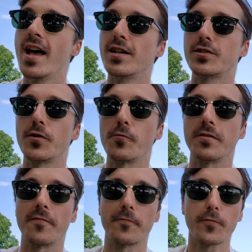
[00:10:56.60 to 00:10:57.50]
So
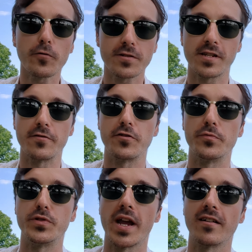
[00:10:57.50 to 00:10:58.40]
the first
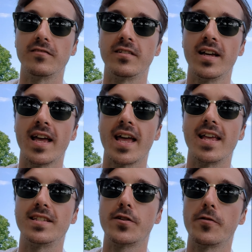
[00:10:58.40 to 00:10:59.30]
YouTube channel
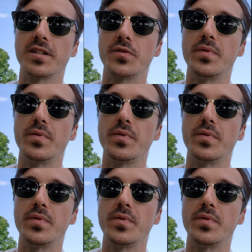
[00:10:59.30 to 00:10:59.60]
is going to